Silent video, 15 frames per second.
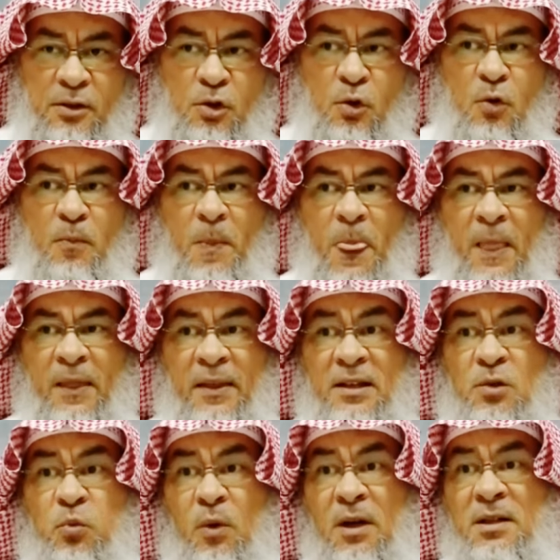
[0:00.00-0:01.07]
So
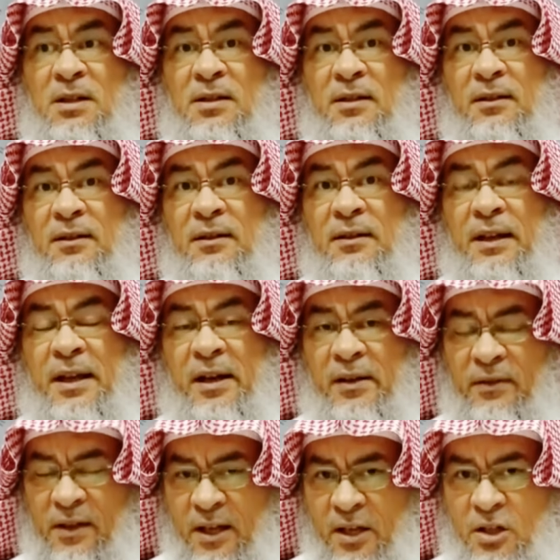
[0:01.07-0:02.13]
this was
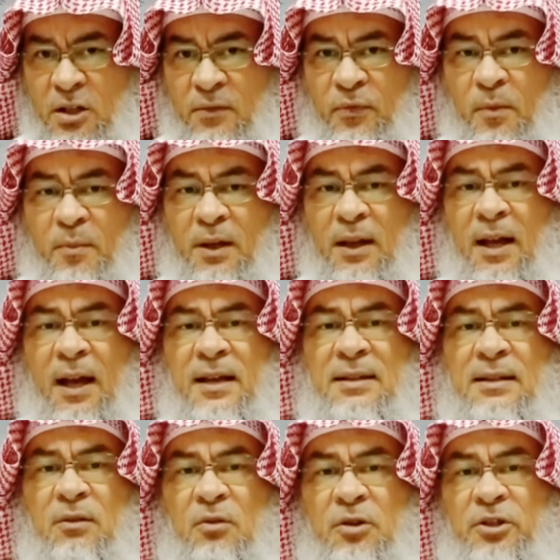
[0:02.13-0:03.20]
a revelation from Allah
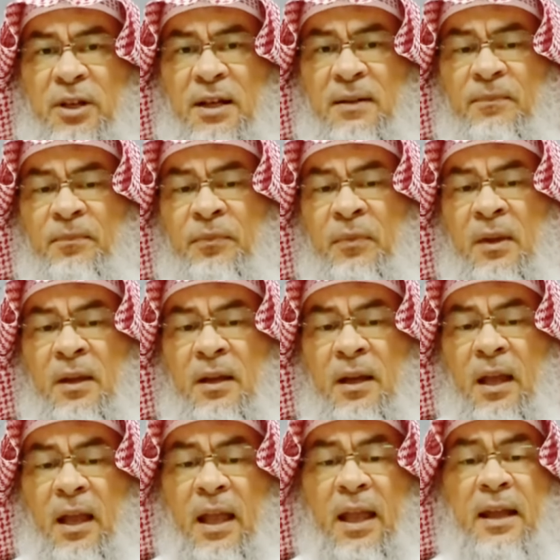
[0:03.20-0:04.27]
Azza wa Jalla,
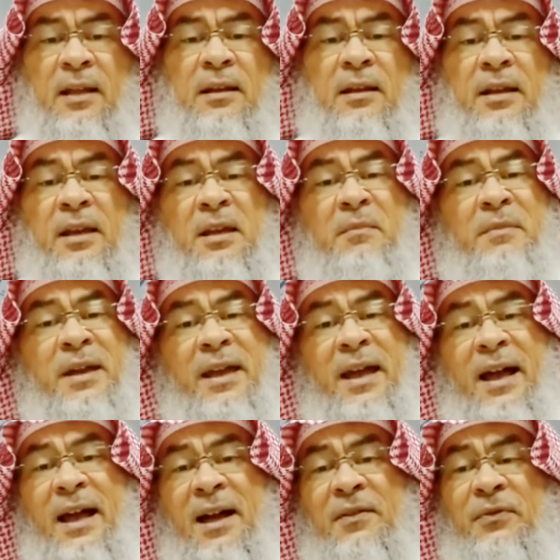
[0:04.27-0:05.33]
and he may
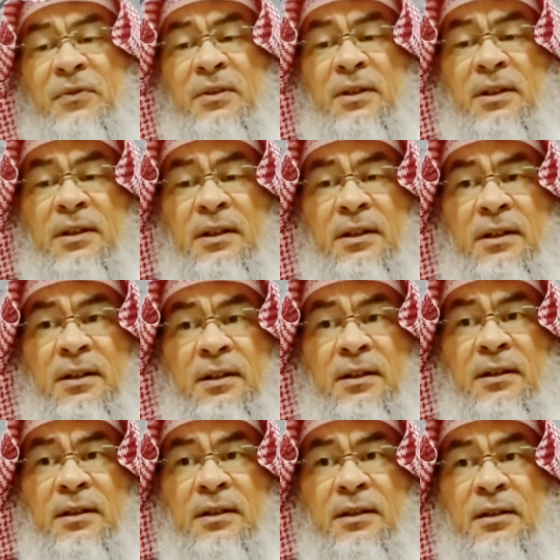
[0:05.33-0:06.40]
have
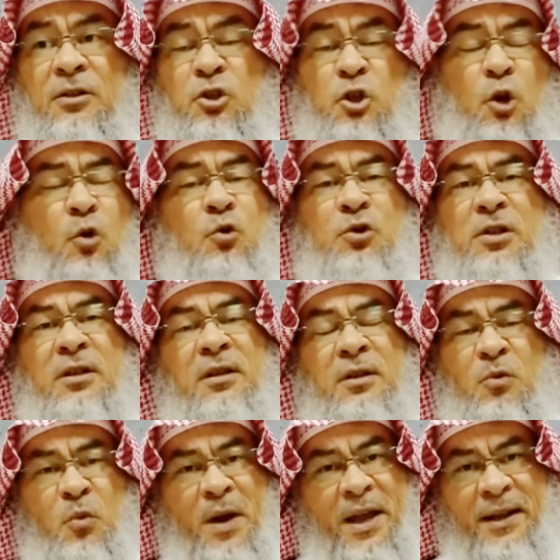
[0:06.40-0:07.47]
chosen
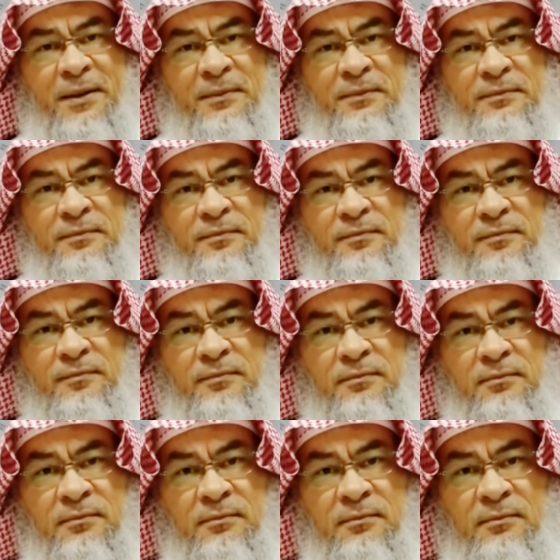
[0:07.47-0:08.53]
the way
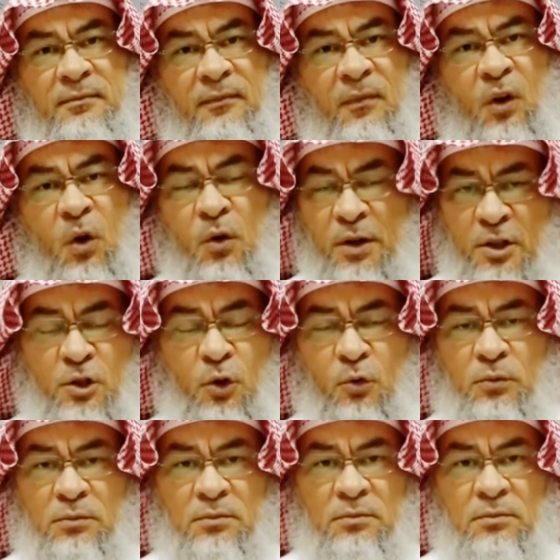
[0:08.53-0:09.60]
on his
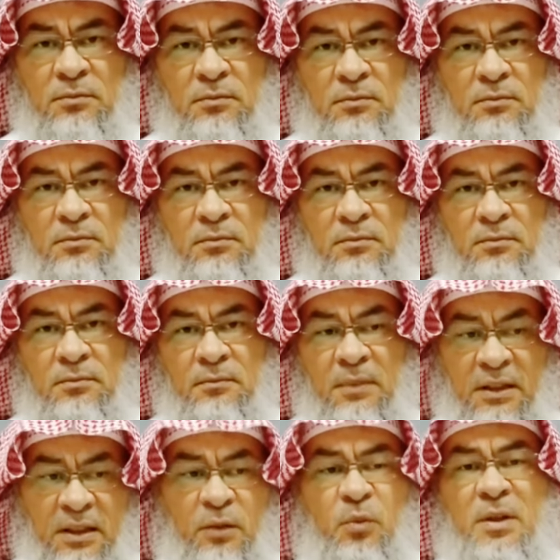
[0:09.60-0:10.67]
own,
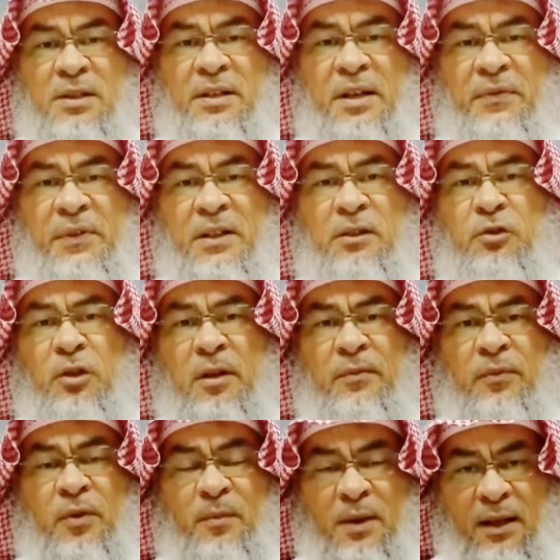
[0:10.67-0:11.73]
but it was revealed to
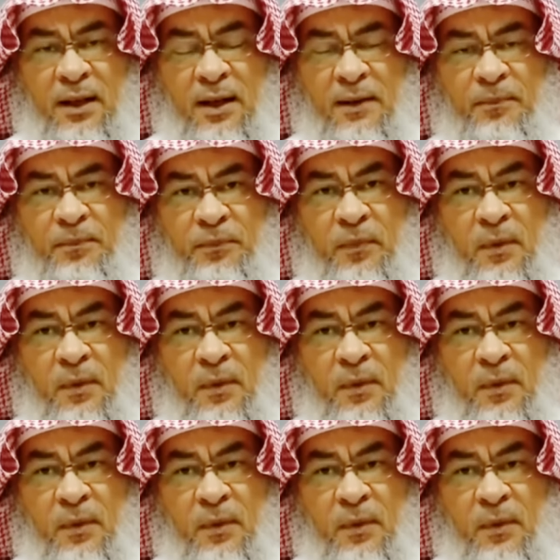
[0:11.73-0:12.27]
him from Allah.